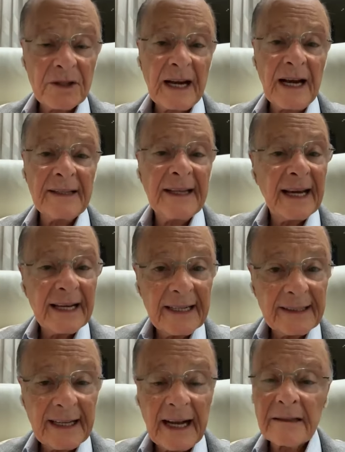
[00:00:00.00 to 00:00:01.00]
already
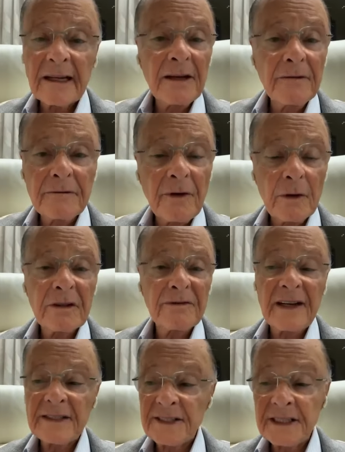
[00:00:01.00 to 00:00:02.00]
determined, it's a
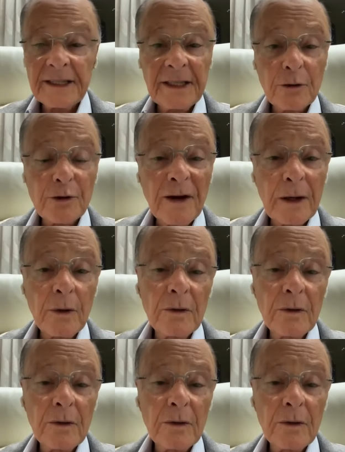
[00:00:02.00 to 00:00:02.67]
decree, it won't